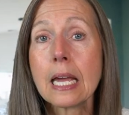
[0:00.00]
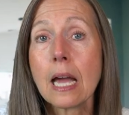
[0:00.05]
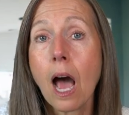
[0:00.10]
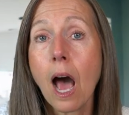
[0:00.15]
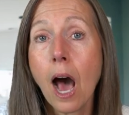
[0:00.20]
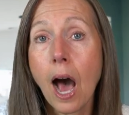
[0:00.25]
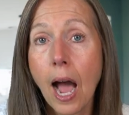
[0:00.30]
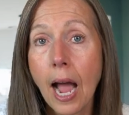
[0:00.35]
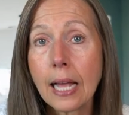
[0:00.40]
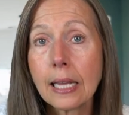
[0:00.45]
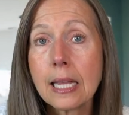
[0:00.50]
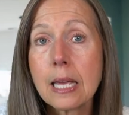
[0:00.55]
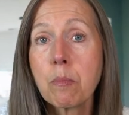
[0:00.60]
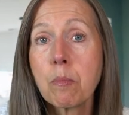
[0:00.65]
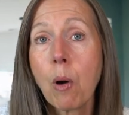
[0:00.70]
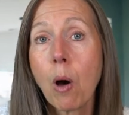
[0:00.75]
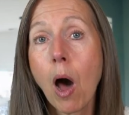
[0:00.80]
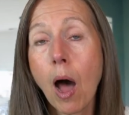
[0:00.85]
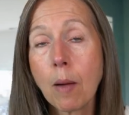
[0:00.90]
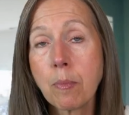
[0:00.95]
highly
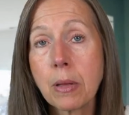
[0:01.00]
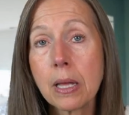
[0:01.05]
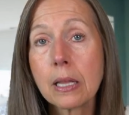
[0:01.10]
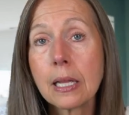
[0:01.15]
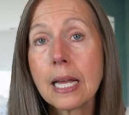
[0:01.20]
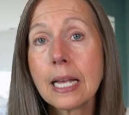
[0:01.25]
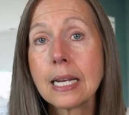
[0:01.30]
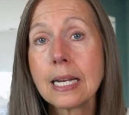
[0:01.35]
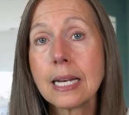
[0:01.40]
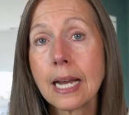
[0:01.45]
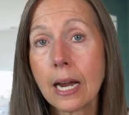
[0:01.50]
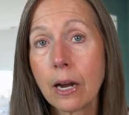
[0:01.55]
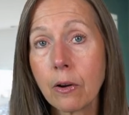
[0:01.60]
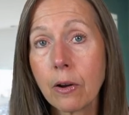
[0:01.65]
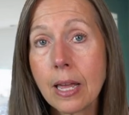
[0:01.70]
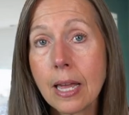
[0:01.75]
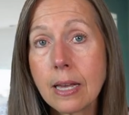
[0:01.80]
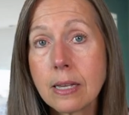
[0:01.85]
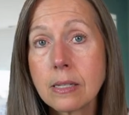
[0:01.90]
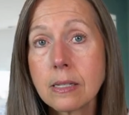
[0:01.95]
populated
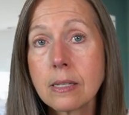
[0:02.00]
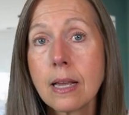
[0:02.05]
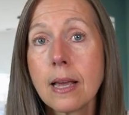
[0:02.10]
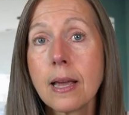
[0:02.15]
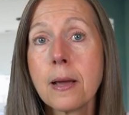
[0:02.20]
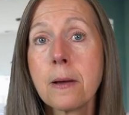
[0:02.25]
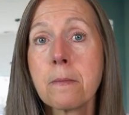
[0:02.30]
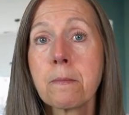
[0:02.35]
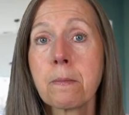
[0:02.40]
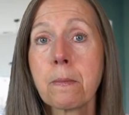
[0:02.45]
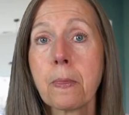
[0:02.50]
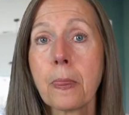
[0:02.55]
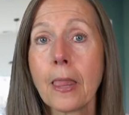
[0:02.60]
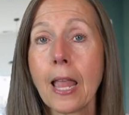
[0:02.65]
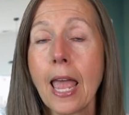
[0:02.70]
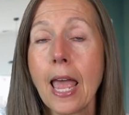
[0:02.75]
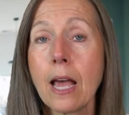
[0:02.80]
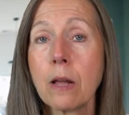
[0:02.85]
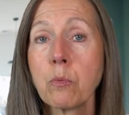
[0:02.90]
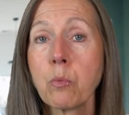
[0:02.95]
areas
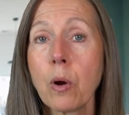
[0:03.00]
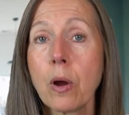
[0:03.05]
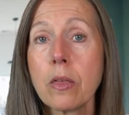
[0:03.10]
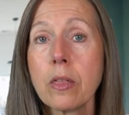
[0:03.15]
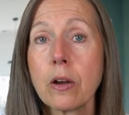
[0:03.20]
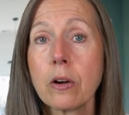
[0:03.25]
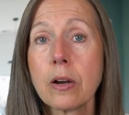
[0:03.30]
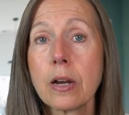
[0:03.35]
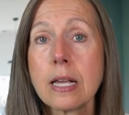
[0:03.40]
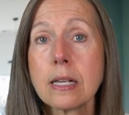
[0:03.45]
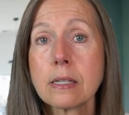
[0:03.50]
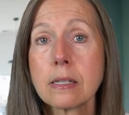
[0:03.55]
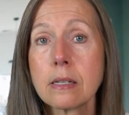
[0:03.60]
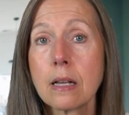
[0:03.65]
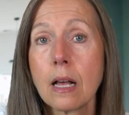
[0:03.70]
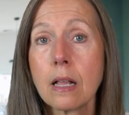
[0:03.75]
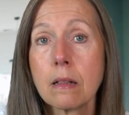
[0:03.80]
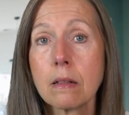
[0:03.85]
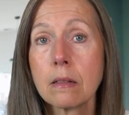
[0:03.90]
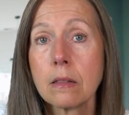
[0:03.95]
and where there is
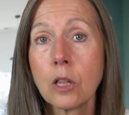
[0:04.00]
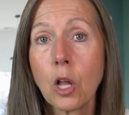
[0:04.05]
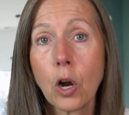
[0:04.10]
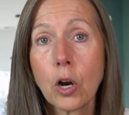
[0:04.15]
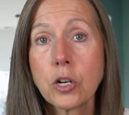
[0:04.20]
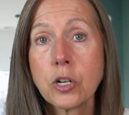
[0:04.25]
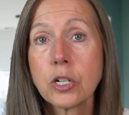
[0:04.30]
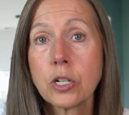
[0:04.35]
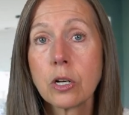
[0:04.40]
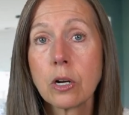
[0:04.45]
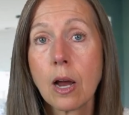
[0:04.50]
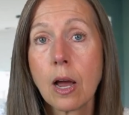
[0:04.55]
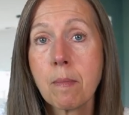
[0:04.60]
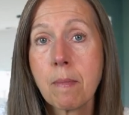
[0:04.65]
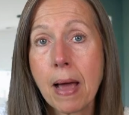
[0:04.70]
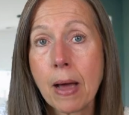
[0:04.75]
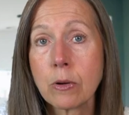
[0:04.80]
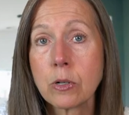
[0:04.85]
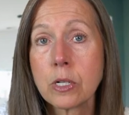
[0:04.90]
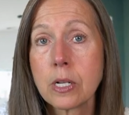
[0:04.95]
a larger
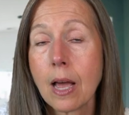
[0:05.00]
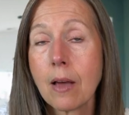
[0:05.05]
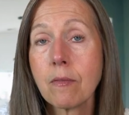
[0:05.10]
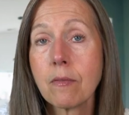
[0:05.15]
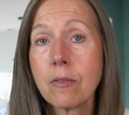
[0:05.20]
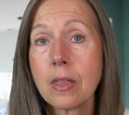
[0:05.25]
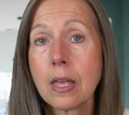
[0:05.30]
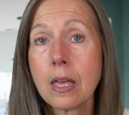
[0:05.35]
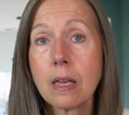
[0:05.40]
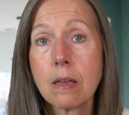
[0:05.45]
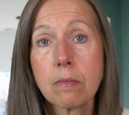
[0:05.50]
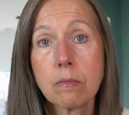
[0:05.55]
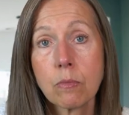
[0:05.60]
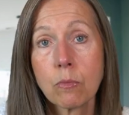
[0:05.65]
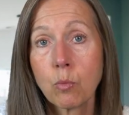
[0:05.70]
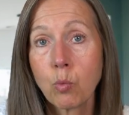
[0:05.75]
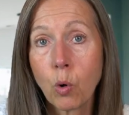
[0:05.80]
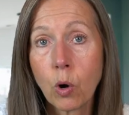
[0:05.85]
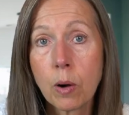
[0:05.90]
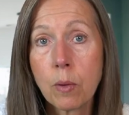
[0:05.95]
amount of the
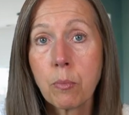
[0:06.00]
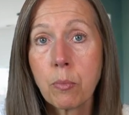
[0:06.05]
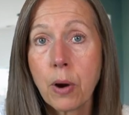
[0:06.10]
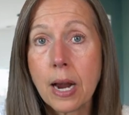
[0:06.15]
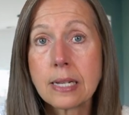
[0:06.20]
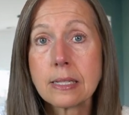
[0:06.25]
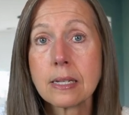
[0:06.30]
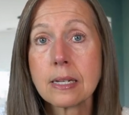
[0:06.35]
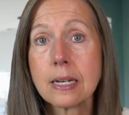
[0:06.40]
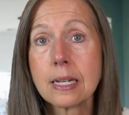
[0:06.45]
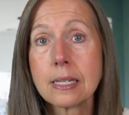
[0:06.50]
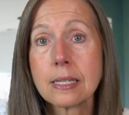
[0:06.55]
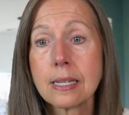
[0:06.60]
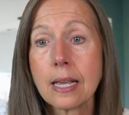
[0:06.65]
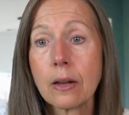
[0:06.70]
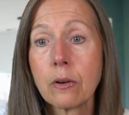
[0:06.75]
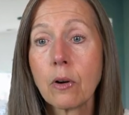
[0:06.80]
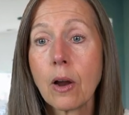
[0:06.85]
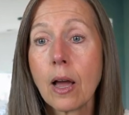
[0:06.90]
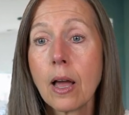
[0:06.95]
worm present, et
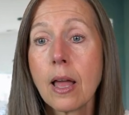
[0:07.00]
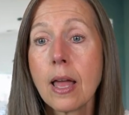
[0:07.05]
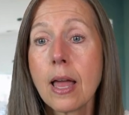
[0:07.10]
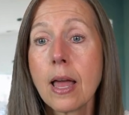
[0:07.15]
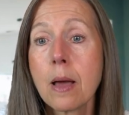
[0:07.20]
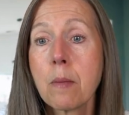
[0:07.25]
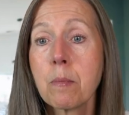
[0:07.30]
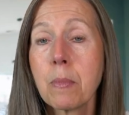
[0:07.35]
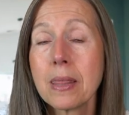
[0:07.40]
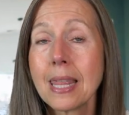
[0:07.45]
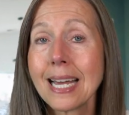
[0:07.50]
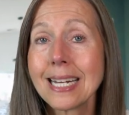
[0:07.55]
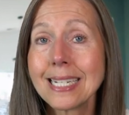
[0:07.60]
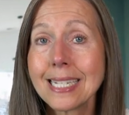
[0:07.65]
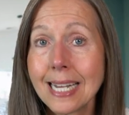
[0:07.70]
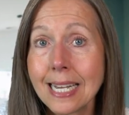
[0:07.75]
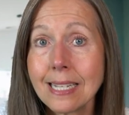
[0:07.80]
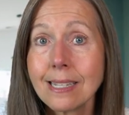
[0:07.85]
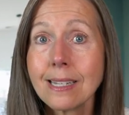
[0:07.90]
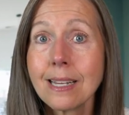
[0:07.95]
cetera. But that
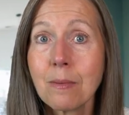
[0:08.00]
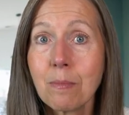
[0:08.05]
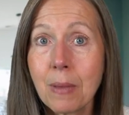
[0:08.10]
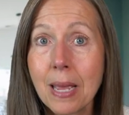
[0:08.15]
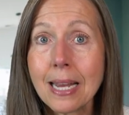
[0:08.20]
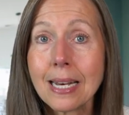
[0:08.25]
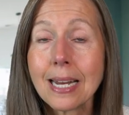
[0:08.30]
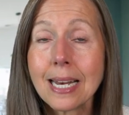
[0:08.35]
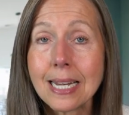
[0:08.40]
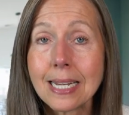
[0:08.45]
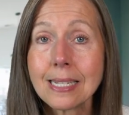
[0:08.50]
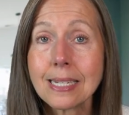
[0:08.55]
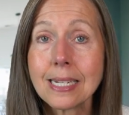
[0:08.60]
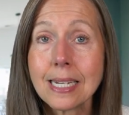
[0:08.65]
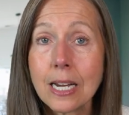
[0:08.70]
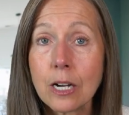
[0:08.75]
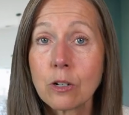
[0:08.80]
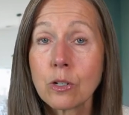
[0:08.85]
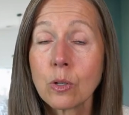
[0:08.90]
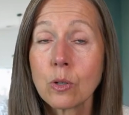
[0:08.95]
doesn't mean it isn't
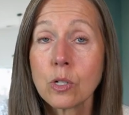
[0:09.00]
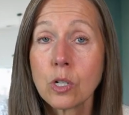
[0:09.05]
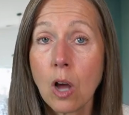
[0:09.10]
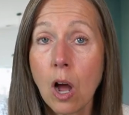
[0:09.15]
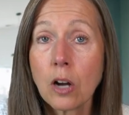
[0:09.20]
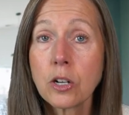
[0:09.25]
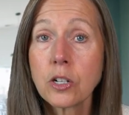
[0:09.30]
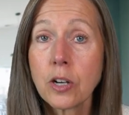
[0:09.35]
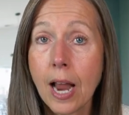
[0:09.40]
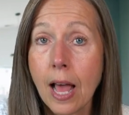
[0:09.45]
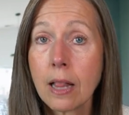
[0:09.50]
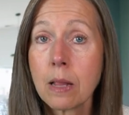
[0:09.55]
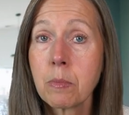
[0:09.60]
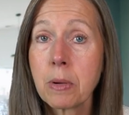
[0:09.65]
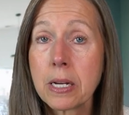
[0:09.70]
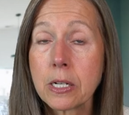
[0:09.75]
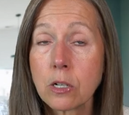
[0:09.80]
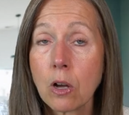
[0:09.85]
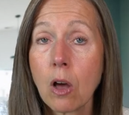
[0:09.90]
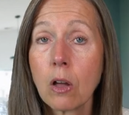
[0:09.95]
here. So Dr. Alan
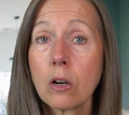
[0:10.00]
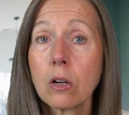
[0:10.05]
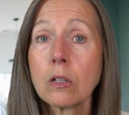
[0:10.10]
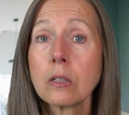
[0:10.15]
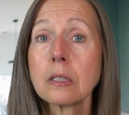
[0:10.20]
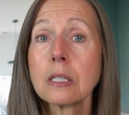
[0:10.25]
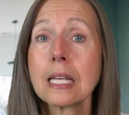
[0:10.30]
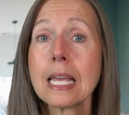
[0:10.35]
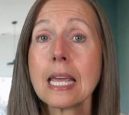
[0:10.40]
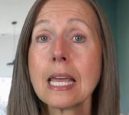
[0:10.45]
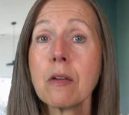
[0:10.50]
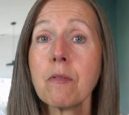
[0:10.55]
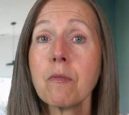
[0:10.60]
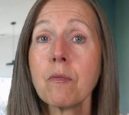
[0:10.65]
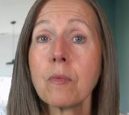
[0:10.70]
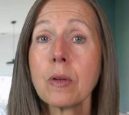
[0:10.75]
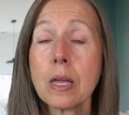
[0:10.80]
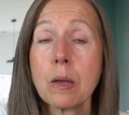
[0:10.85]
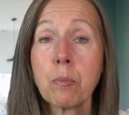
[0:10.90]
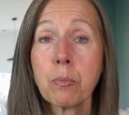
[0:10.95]
McDonald,
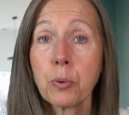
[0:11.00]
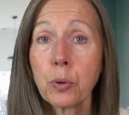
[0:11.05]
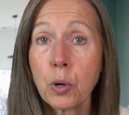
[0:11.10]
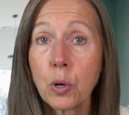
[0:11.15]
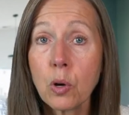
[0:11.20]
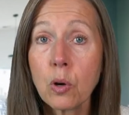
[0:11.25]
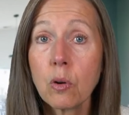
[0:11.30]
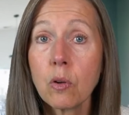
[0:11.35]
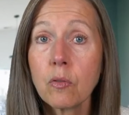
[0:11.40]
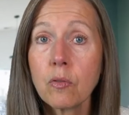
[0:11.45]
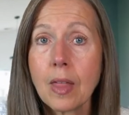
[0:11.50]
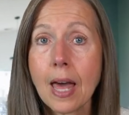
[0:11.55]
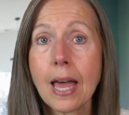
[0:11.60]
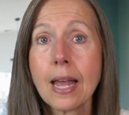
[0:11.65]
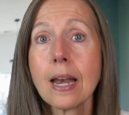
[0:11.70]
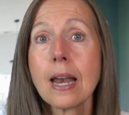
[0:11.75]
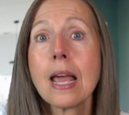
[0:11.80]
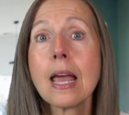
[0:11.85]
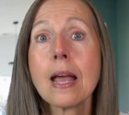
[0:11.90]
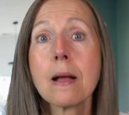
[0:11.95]
he proved
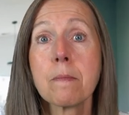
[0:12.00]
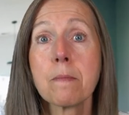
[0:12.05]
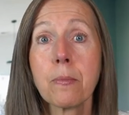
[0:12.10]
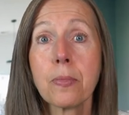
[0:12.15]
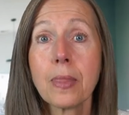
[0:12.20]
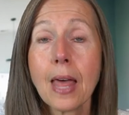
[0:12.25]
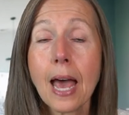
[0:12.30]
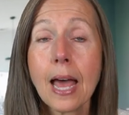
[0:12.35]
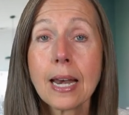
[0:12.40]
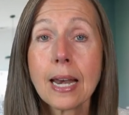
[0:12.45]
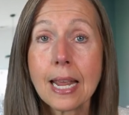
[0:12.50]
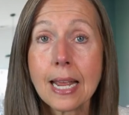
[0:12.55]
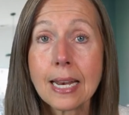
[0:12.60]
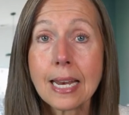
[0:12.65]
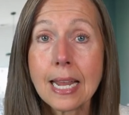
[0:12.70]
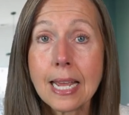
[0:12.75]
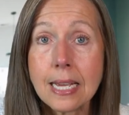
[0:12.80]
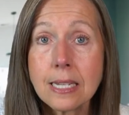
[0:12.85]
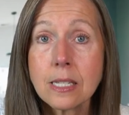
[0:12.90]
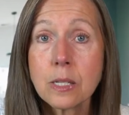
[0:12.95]
that it
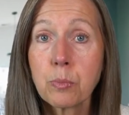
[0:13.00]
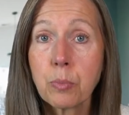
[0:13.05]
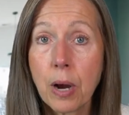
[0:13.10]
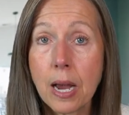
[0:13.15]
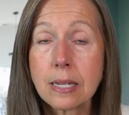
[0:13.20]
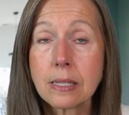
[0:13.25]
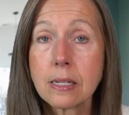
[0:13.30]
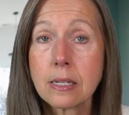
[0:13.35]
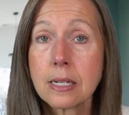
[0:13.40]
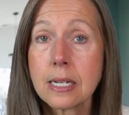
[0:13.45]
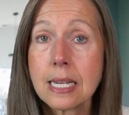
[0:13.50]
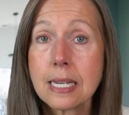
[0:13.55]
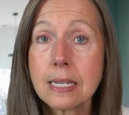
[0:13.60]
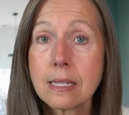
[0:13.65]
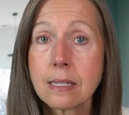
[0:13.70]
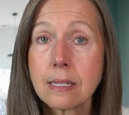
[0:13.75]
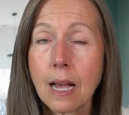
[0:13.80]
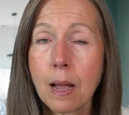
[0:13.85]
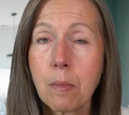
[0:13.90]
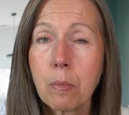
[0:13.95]
is present.
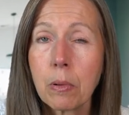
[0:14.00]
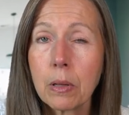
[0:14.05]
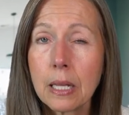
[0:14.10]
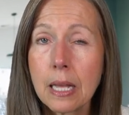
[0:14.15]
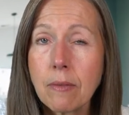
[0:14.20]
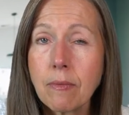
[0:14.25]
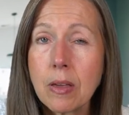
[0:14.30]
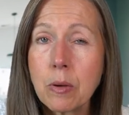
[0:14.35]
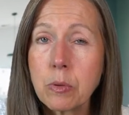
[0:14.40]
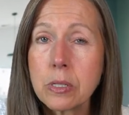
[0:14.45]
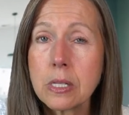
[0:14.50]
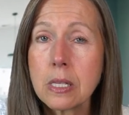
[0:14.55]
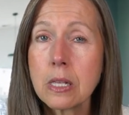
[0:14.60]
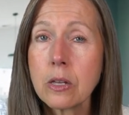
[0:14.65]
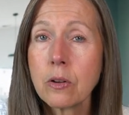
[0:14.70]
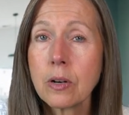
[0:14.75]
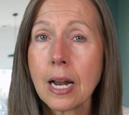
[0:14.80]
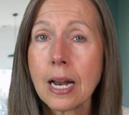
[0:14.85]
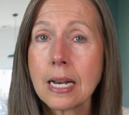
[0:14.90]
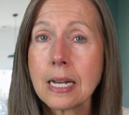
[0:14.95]
I believe he was in the
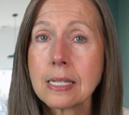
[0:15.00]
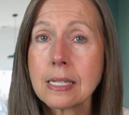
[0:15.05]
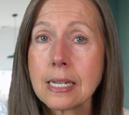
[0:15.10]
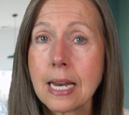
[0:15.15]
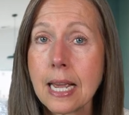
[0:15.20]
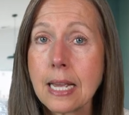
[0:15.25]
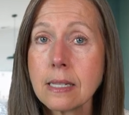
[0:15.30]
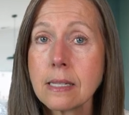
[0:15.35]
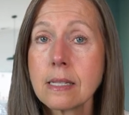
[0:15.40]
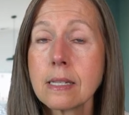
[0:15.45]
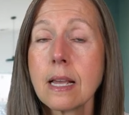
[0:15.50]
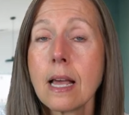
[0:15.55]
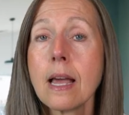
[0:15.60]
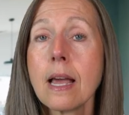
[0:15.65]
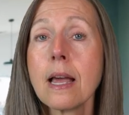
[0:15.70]
United States.